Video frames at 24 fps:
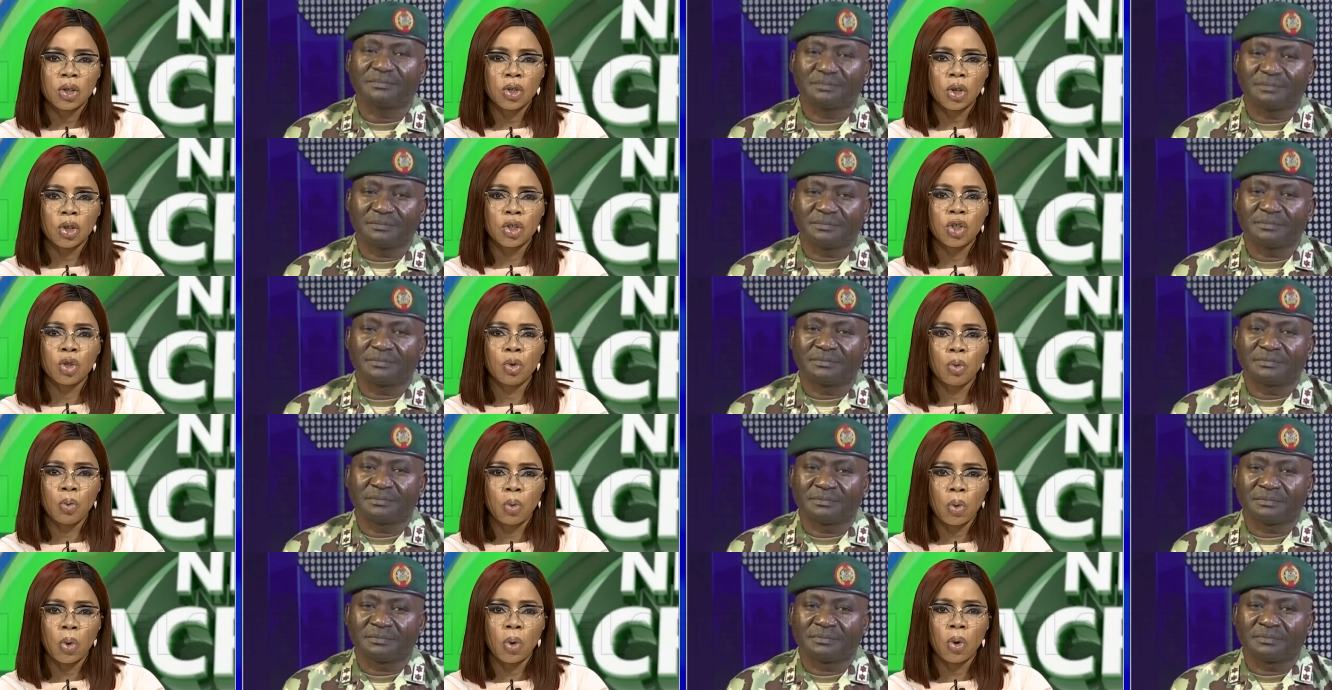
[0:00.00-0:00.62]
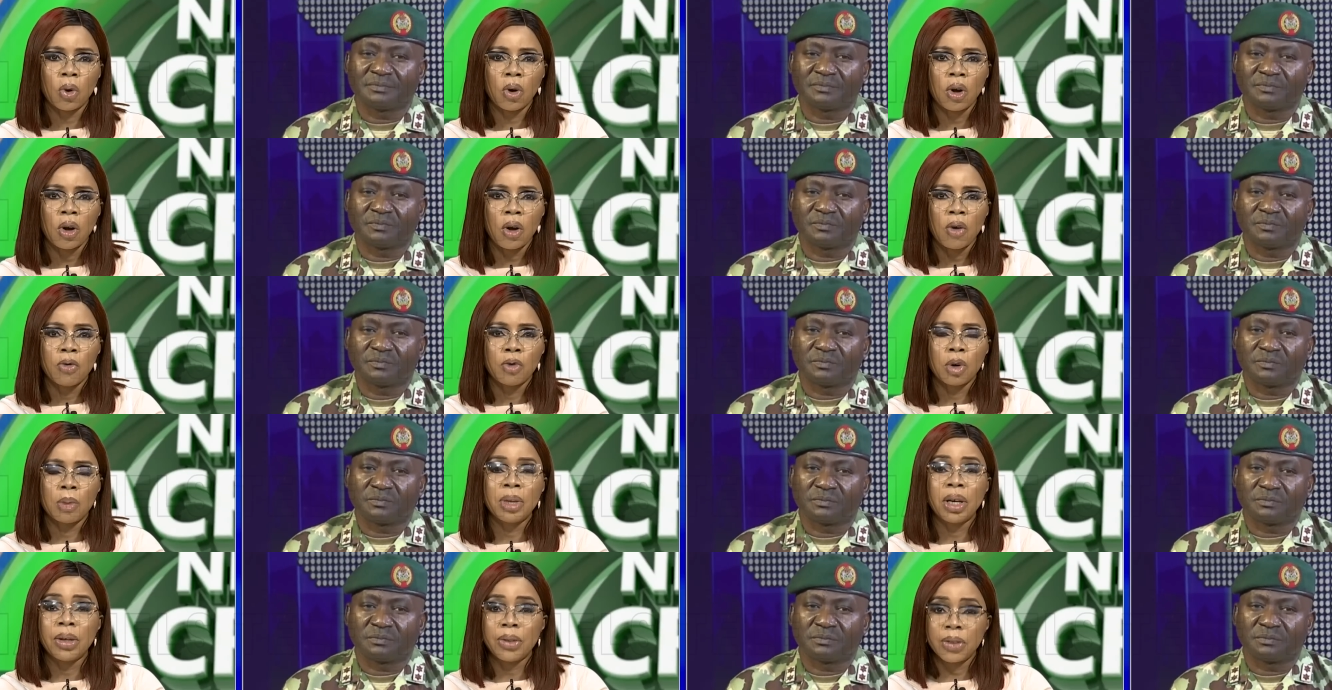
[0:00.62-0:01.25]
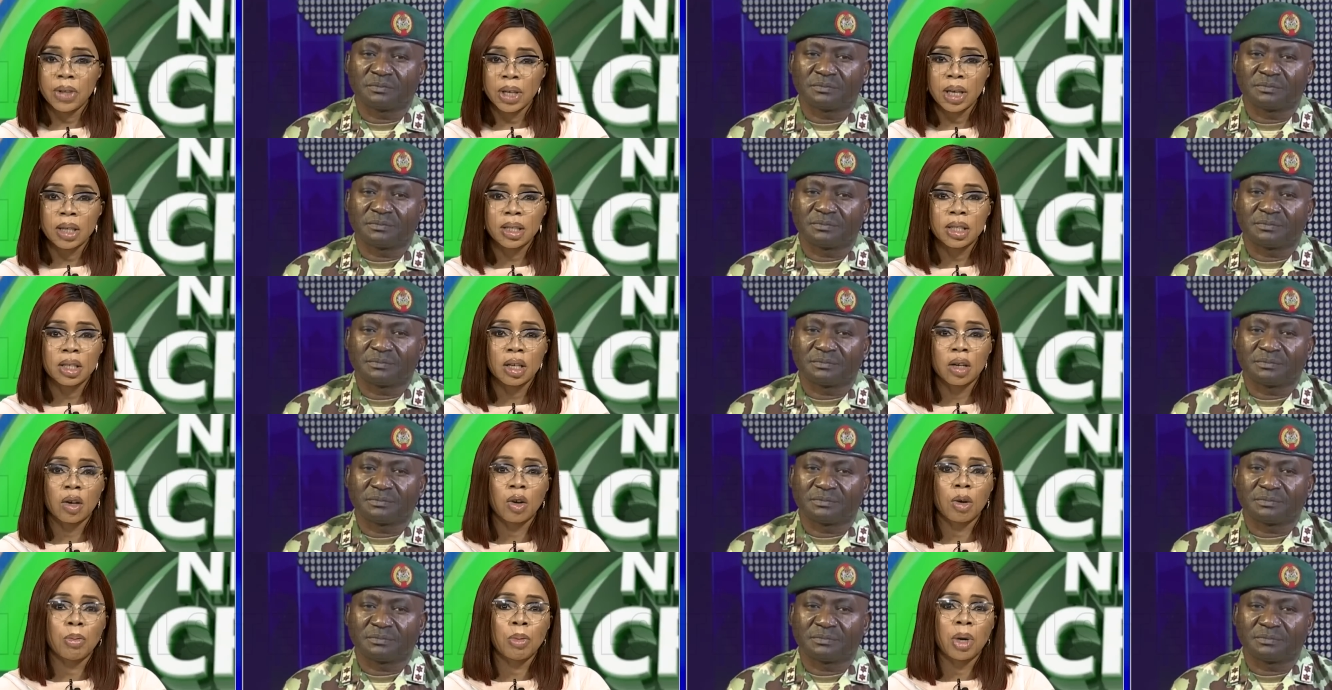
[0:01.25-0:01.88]
Speaker 1: such a war from a
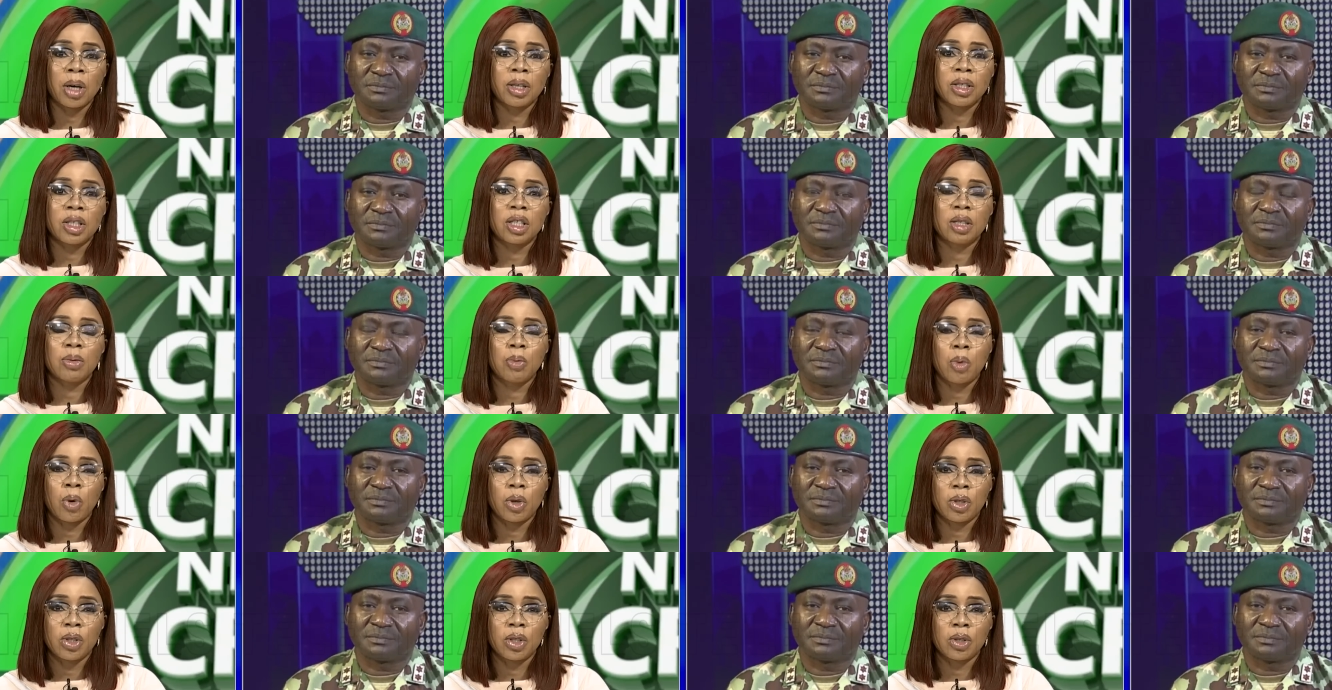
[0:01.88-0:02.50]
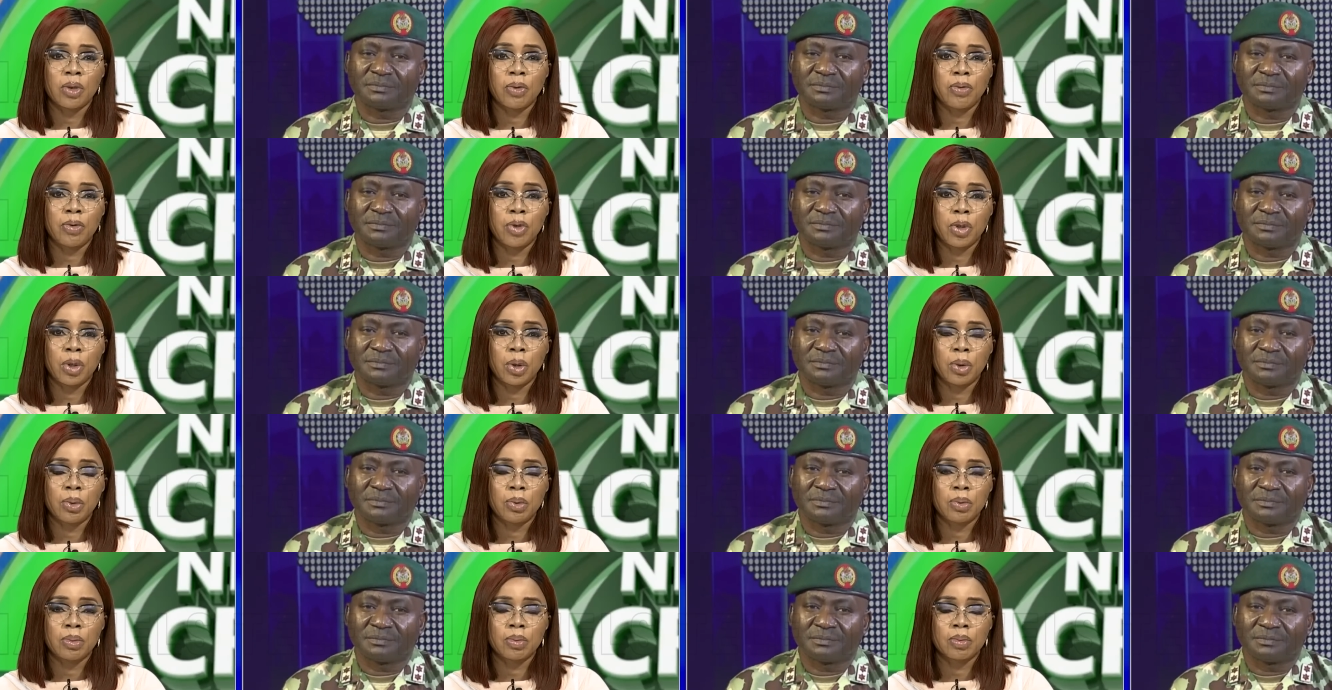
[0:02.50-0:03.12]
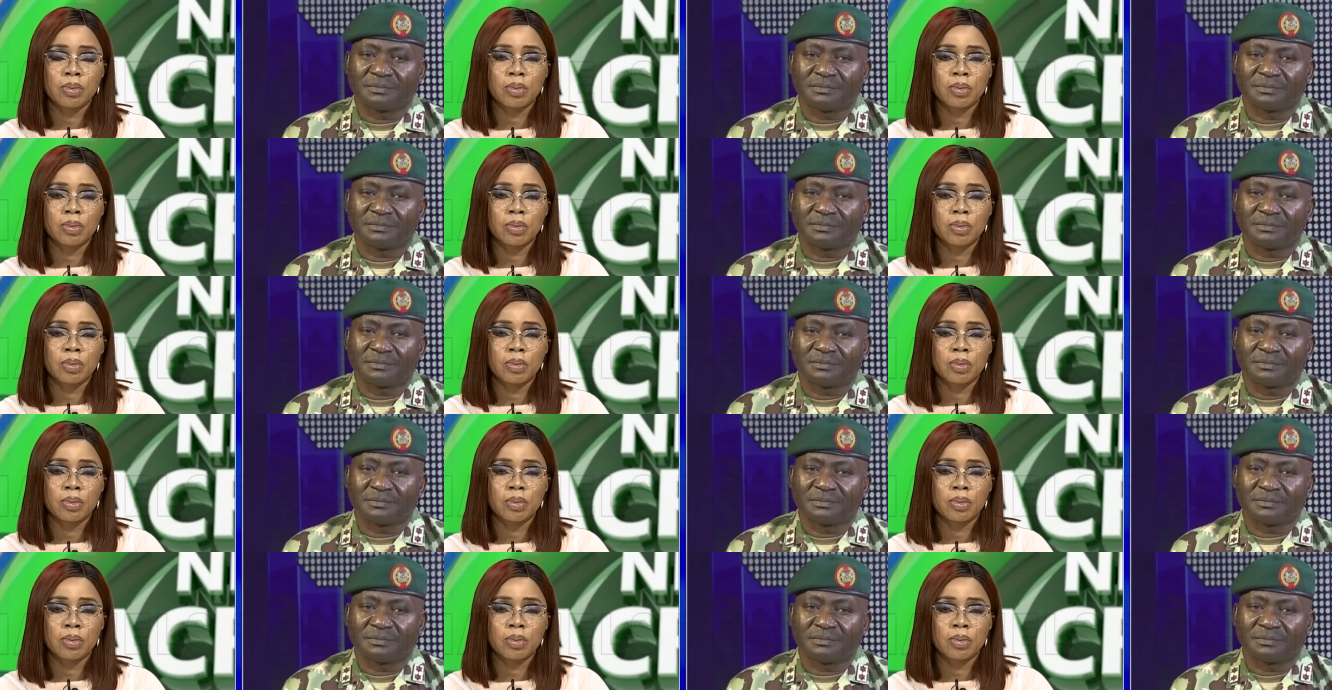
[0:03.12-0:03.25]
theater commander's point of view.